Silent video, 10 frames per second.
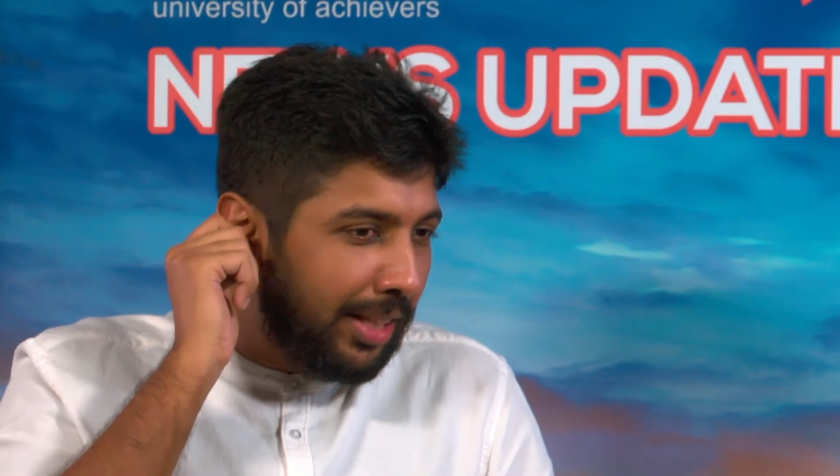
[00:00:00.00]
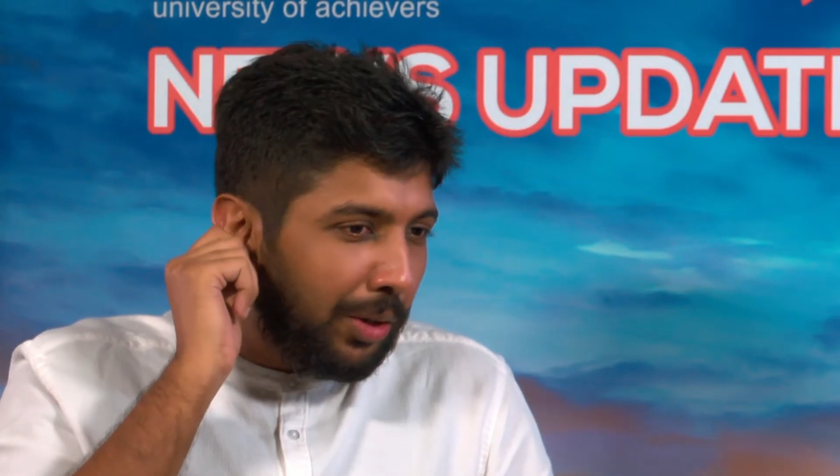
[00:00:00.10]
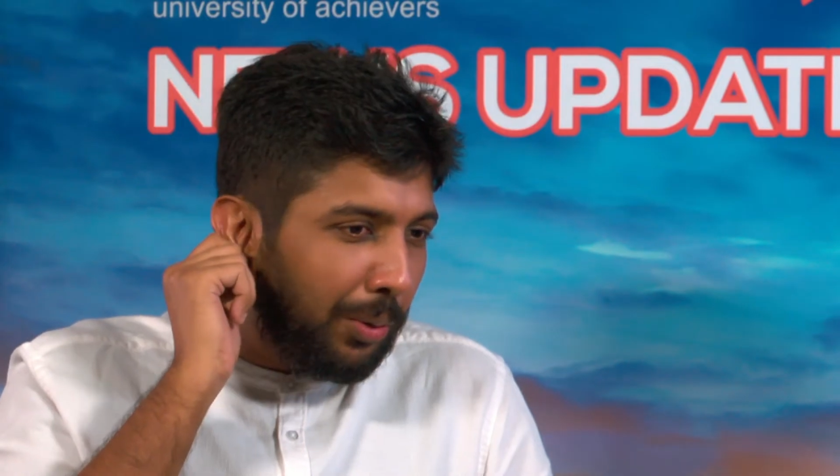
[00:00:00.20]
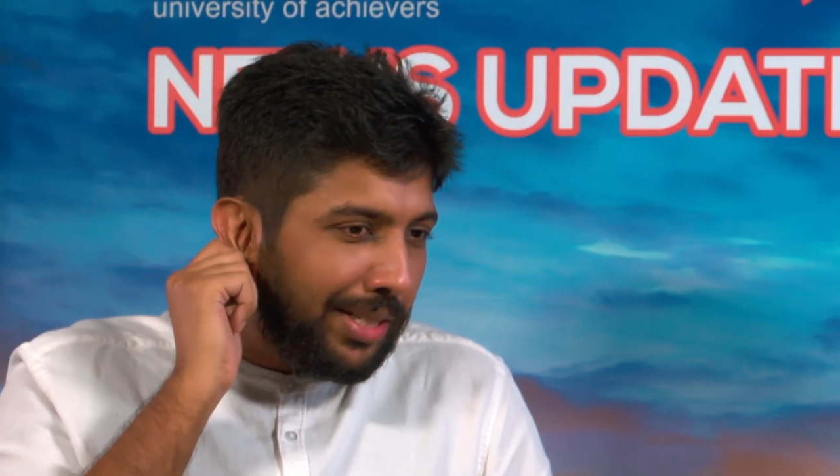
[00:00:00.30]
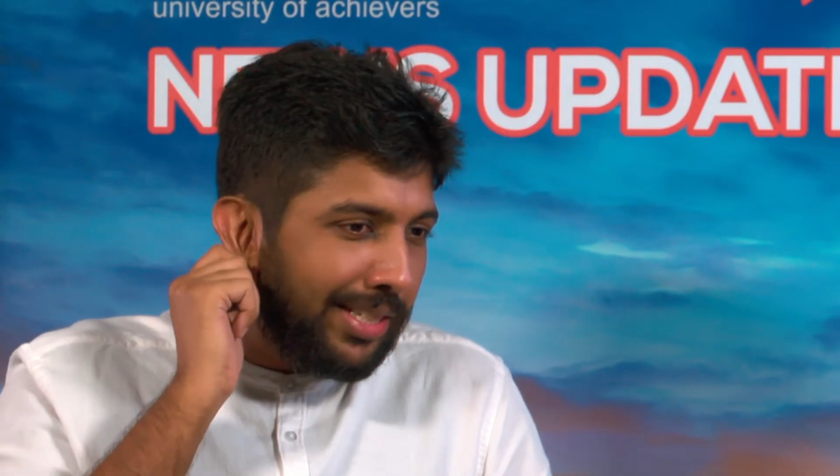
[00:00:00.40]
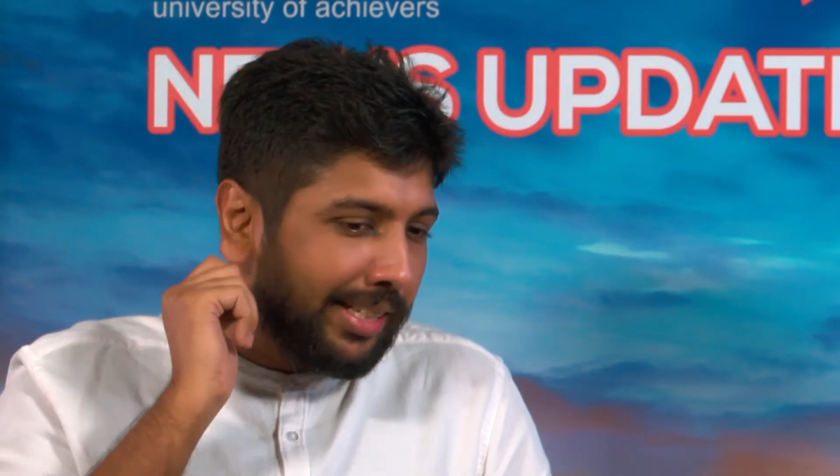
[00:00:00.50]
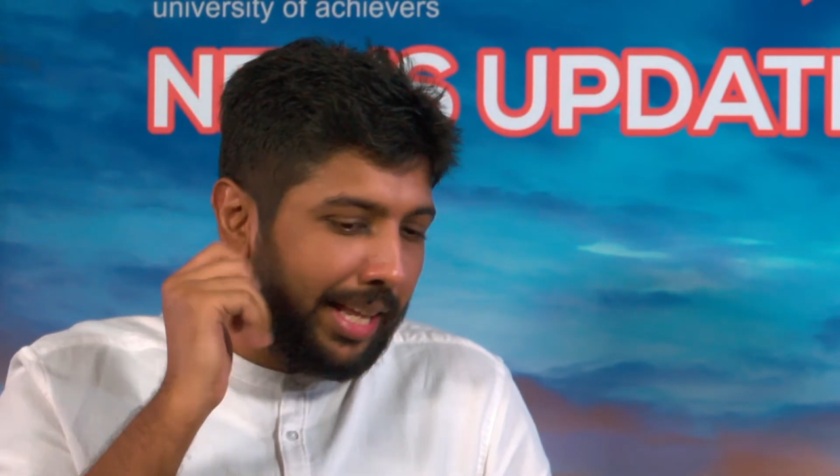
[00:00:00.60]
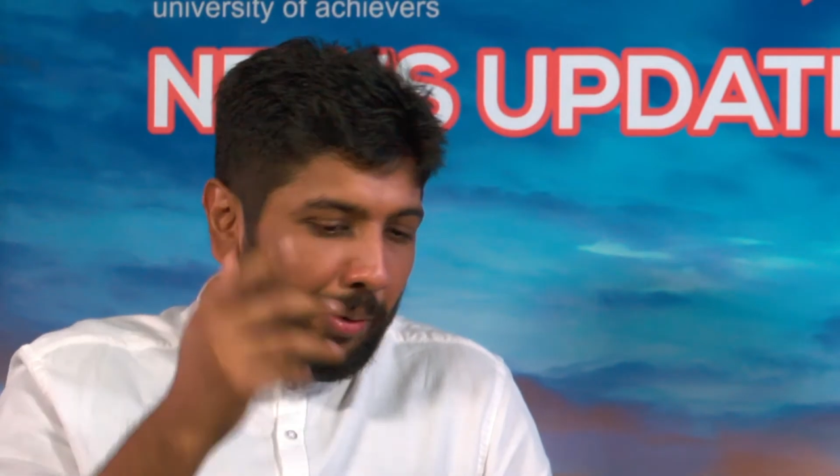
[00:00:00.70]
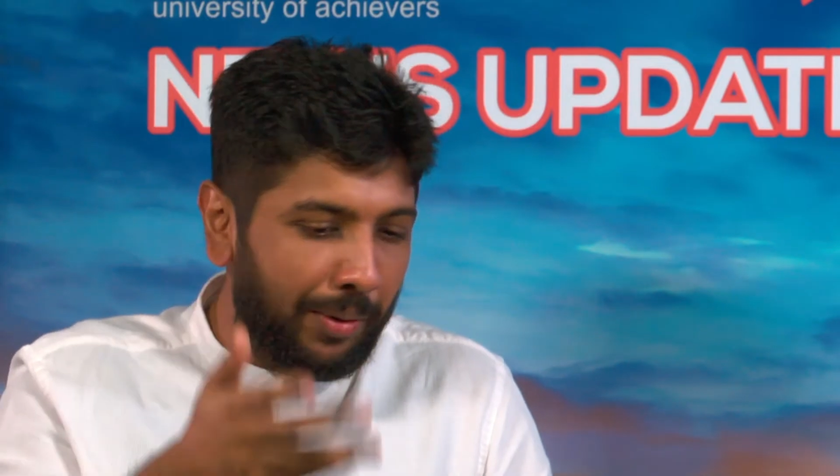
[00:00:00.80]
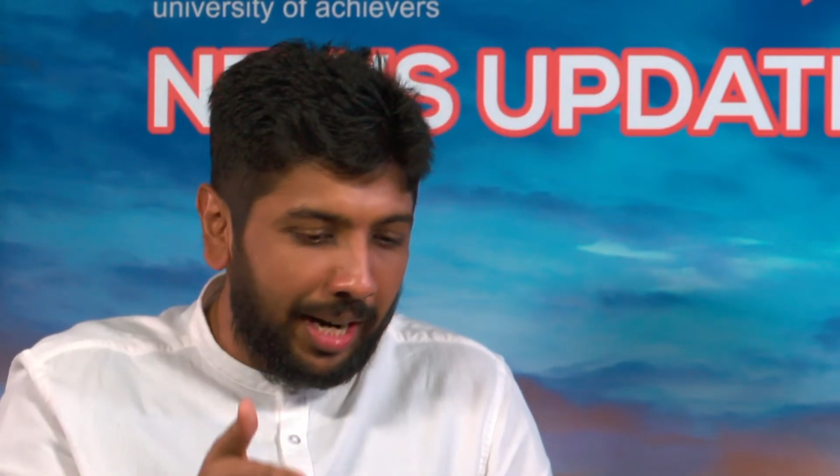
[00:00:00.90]
the
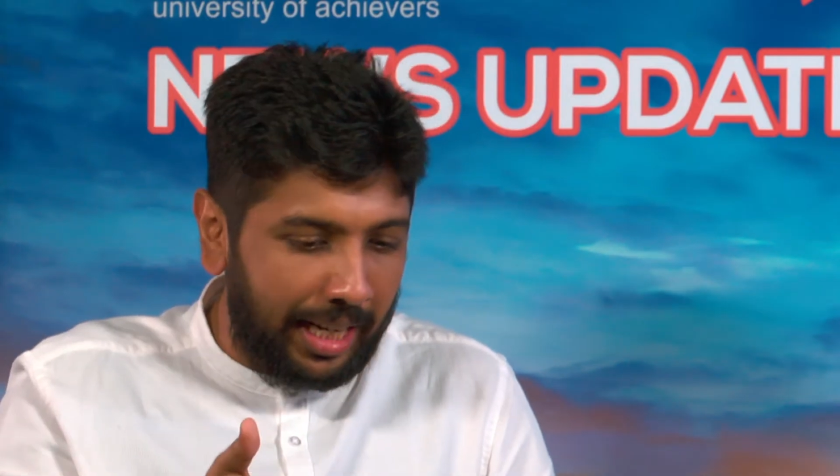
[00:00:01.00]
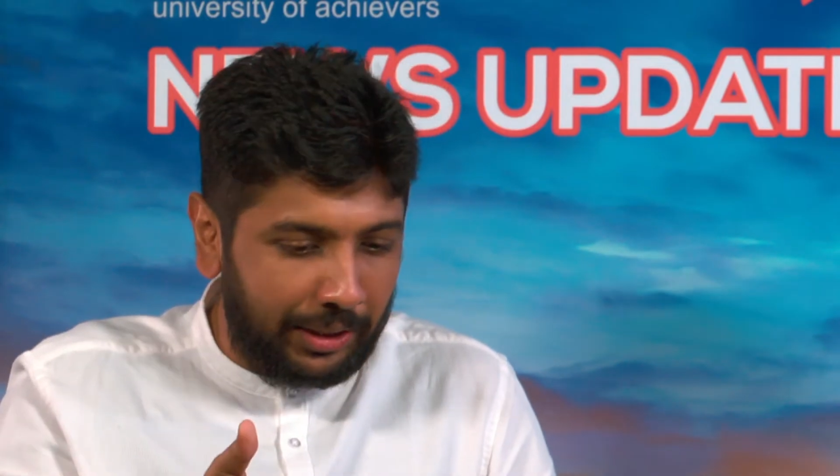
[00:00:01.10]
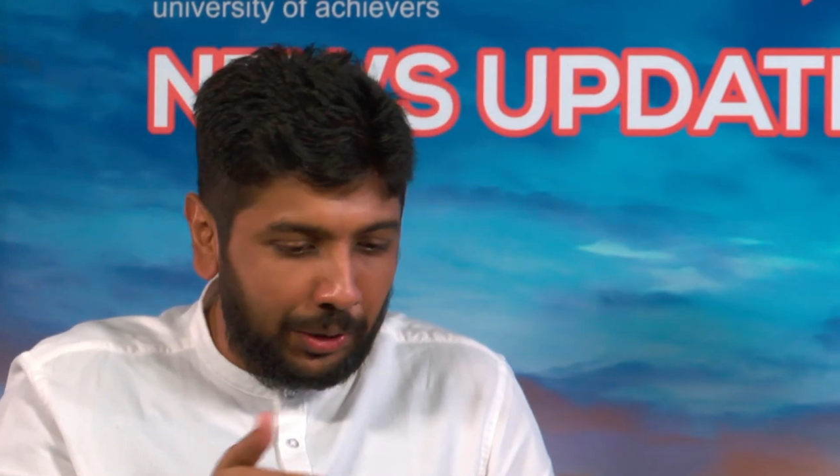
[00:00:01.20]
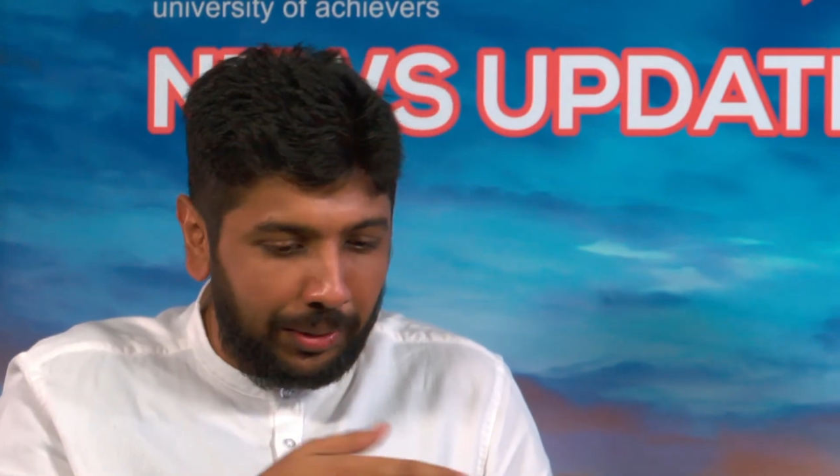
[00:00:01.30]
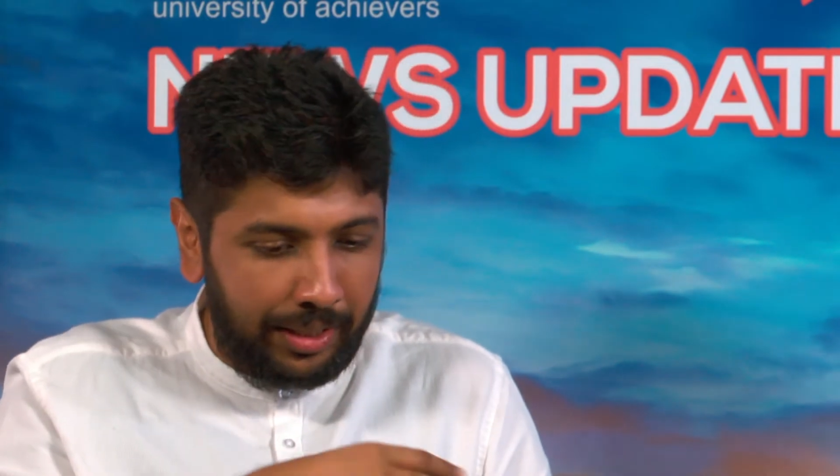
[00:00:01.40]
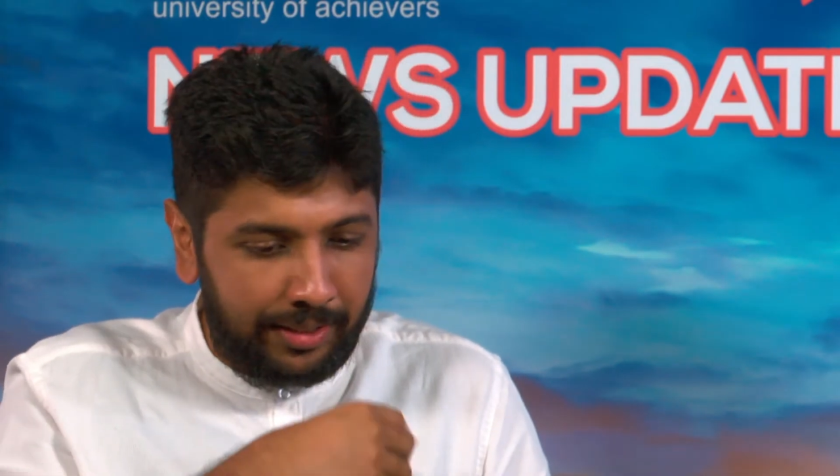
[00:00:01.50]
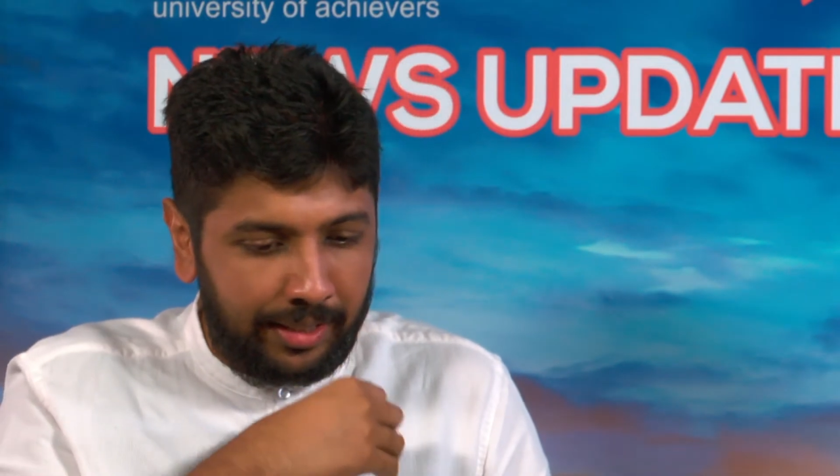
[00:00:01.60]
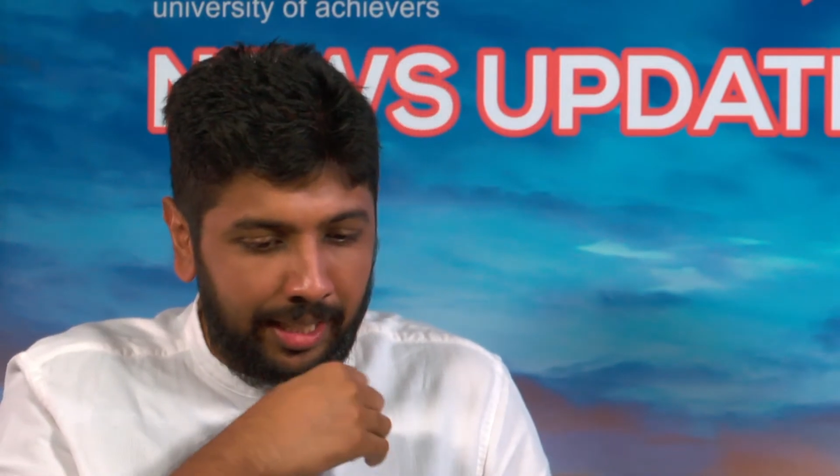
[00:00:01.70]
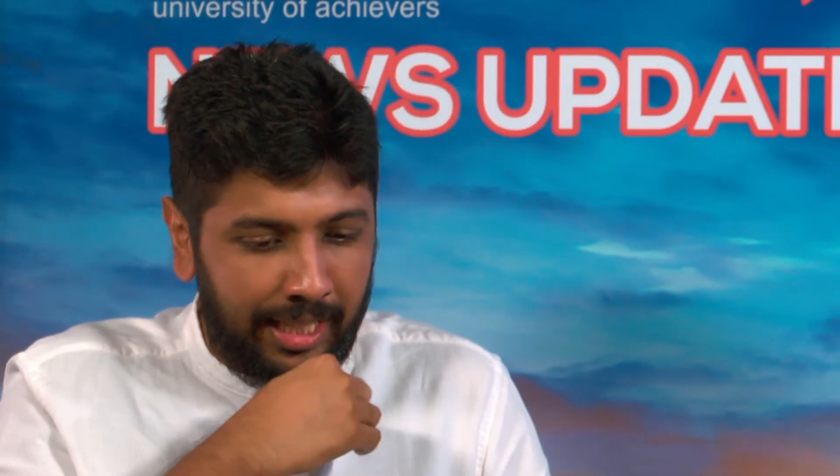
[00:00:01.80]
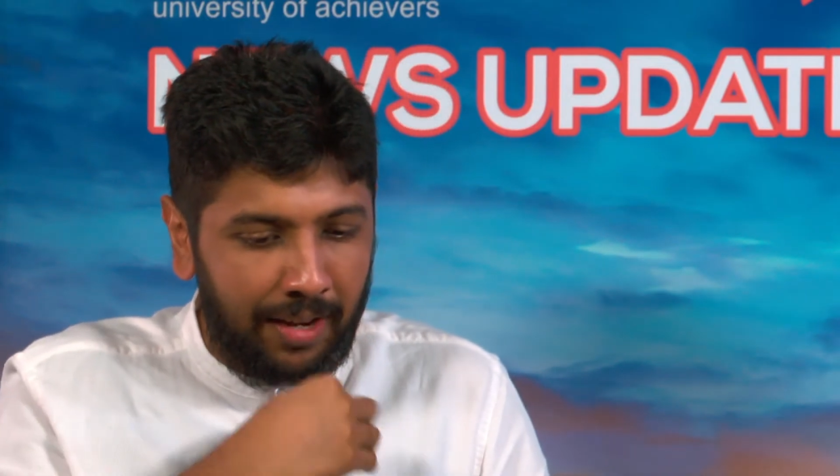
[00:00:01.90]
question that I want to ask you is,